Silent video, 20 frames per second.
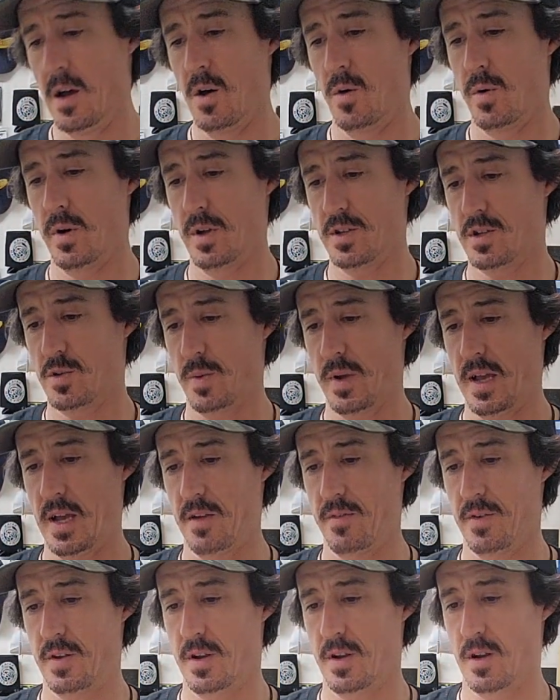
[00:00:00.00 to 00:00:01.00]
What else do we
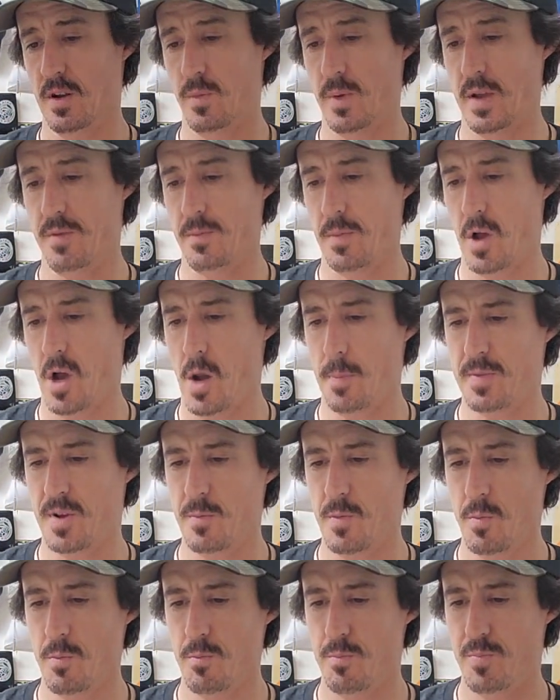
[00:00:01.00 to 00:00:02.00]
have in here? We have an
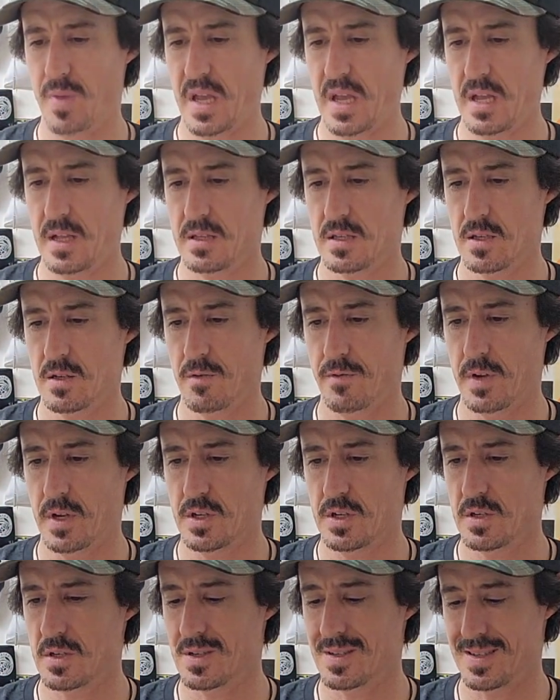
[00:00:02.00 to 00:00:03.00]
Optimum Baits
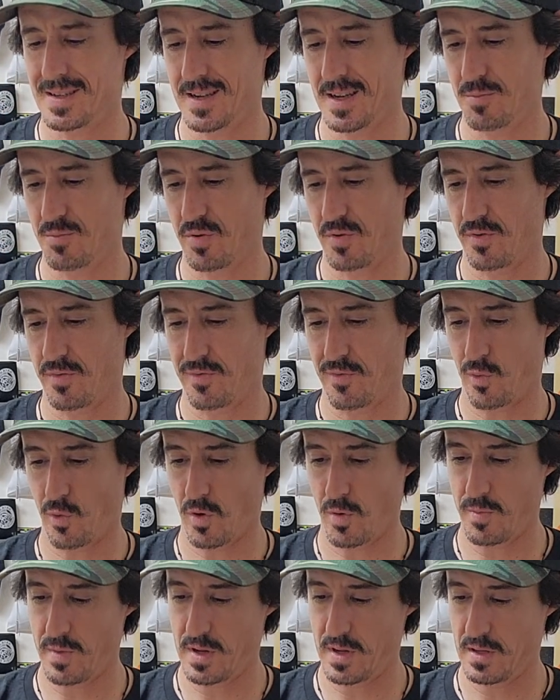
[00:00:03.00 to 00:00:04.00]
Innovation Design
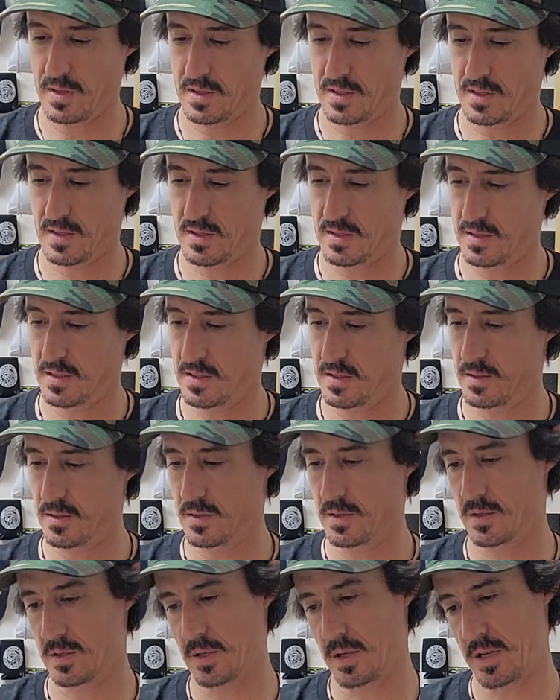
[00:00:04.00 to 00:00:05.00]
Performance. This
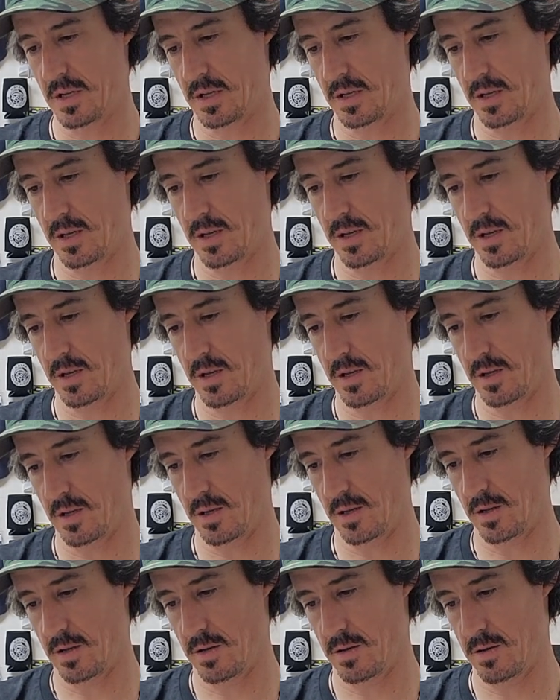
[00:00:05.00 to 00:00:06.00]
looks like
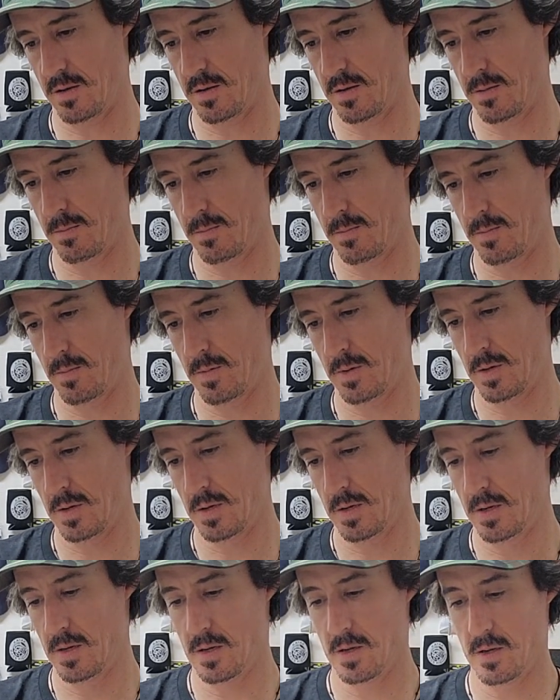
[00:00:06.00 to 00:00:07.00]
a
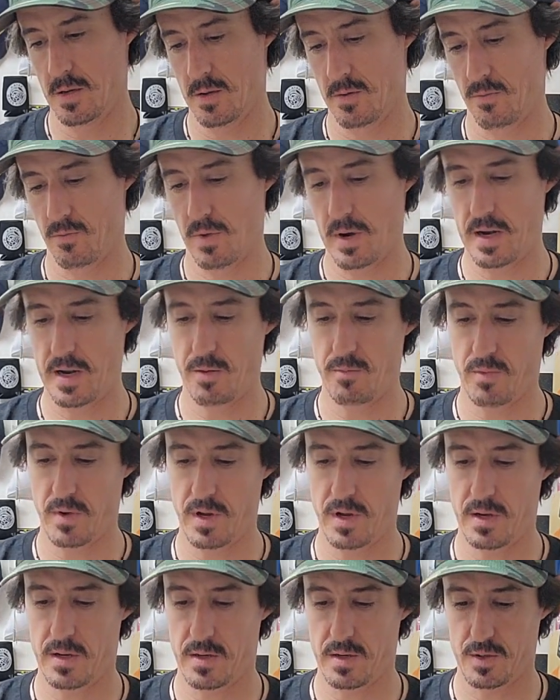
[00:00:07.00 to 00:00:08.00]
ready
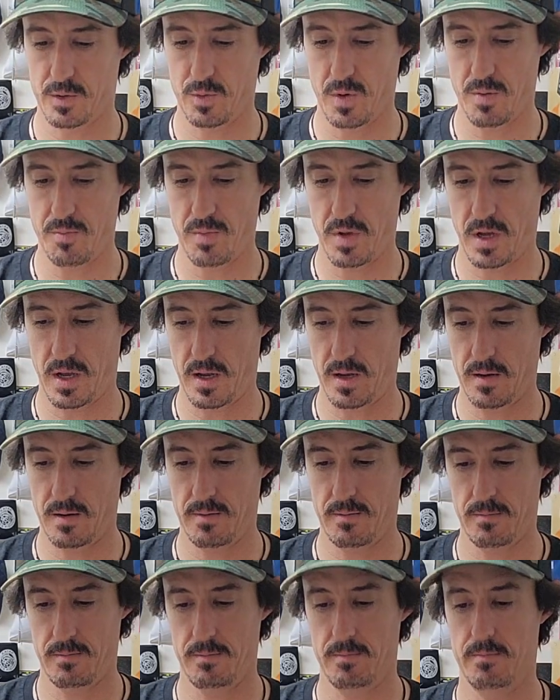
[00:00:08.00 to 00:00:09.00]
rigged swim bait,
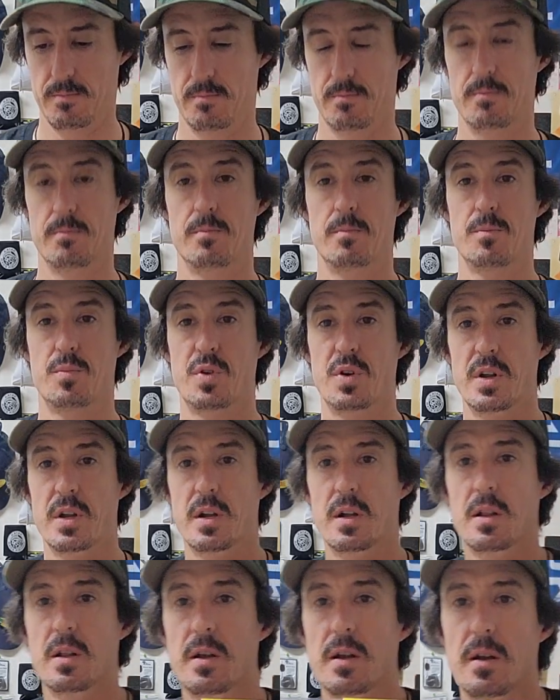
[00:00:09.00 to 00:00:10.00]
pretty
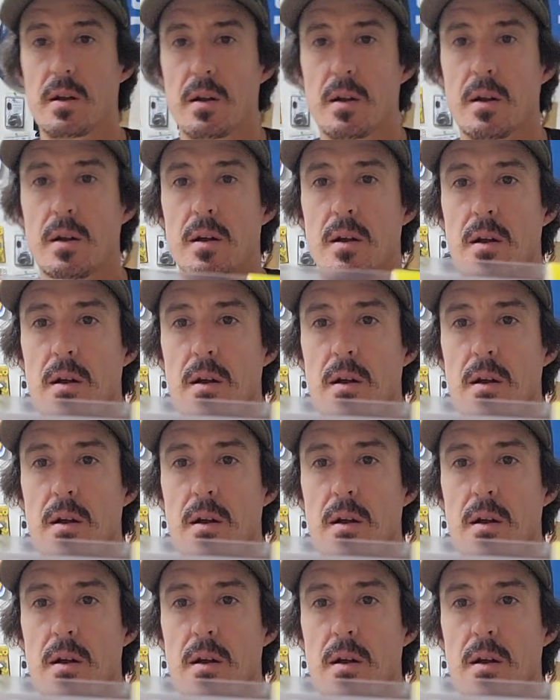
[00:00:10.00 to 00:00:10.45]
clear.